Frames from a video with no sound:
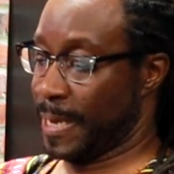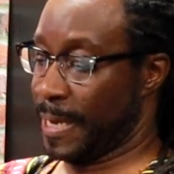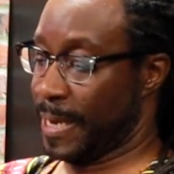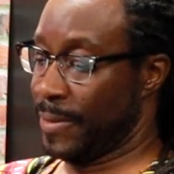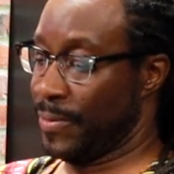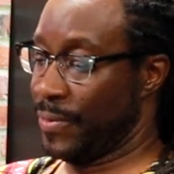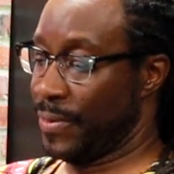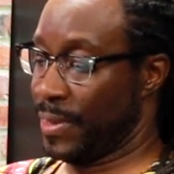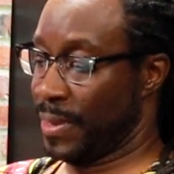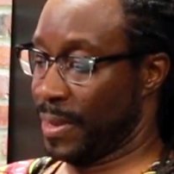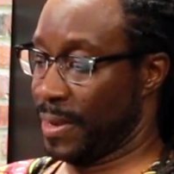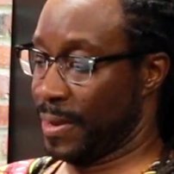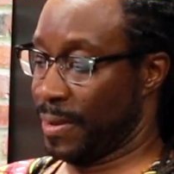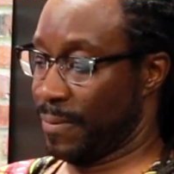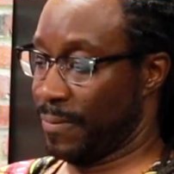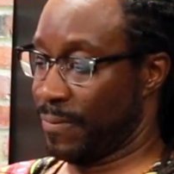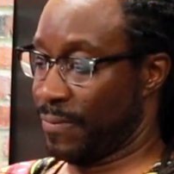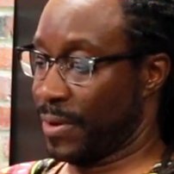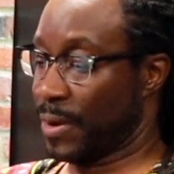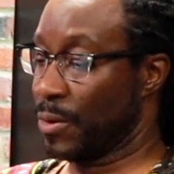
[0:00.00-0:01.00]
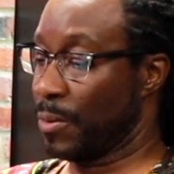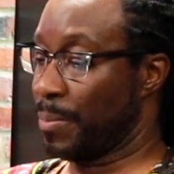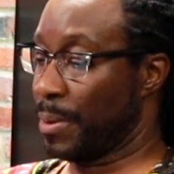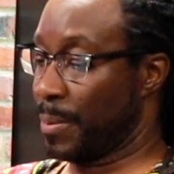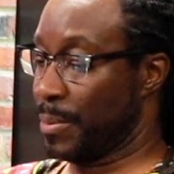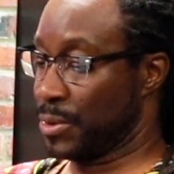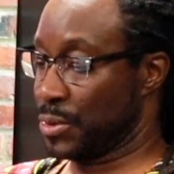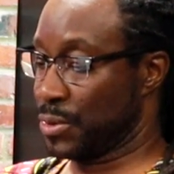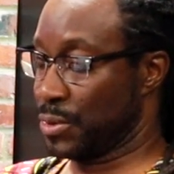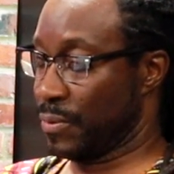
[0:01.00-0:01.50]
In the federal
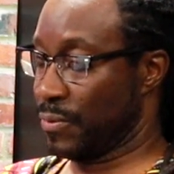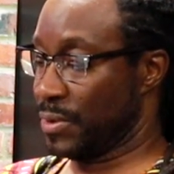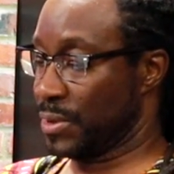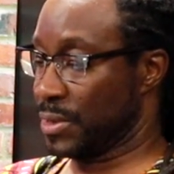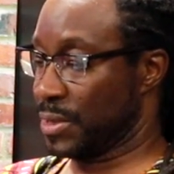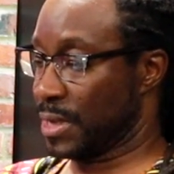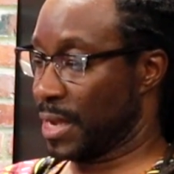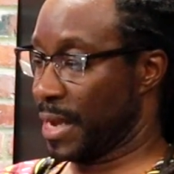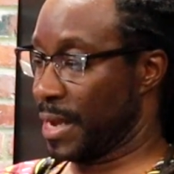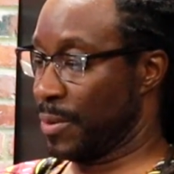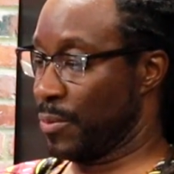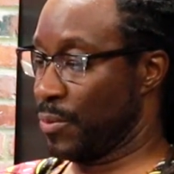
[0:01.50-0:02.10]
public service,